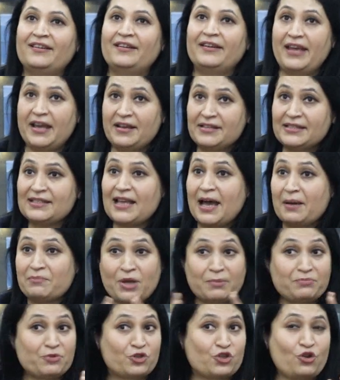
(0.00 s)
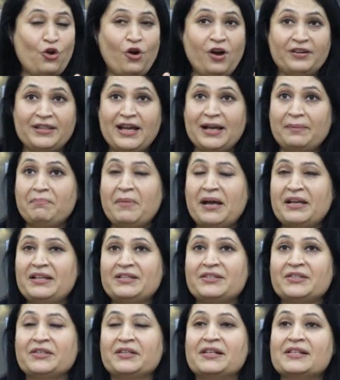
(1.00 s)
Yes, I'm sure that
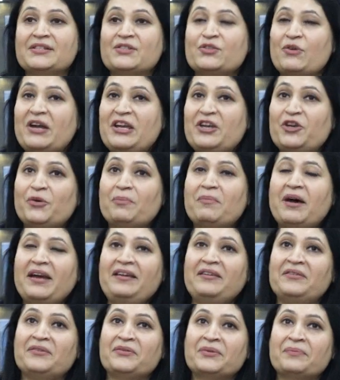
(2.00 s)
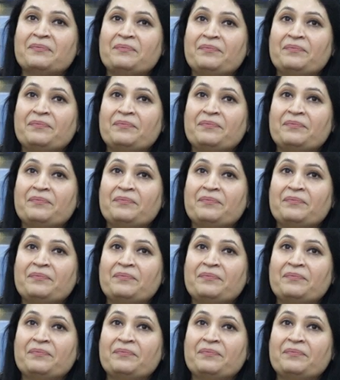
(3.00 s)
might strike your mind.